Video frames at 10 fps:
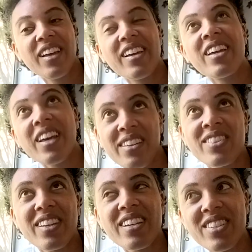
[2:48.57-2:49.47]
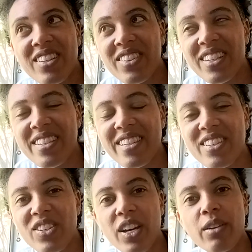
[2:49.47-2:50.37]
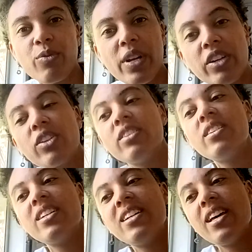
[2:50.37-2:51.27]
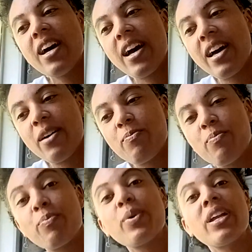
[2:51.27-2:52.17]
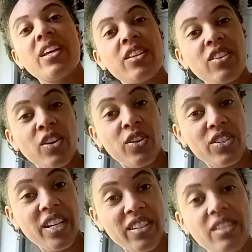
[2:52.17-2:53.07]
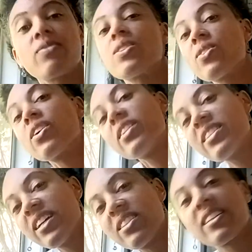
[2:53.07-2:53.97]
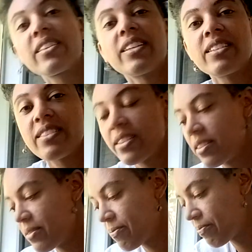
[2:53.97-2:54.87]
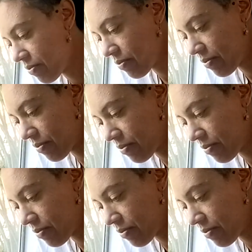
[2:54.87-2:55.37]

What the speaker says: In isolation, I think it sounds kind of regal, but in the context of the song, it sounds like this. Hair